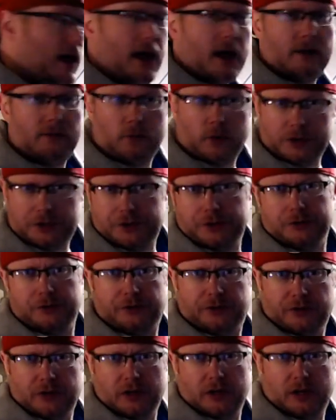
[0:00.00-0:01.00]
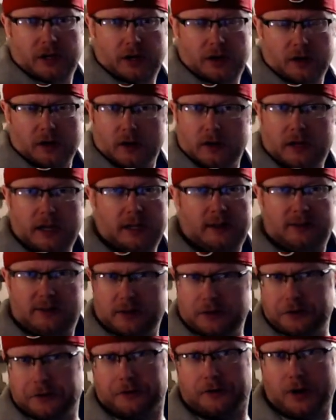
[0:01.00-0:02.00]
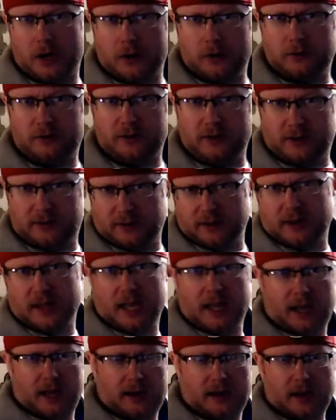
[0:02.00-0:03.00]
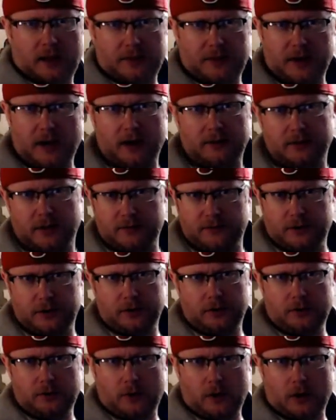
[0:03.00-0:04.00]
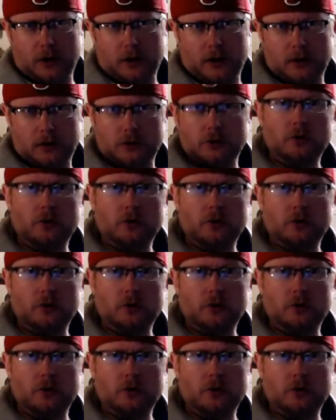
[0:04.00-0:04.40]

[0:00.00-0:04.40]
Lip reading: of what you see here, it's in your notes, it's in the handout that I've given you on a Google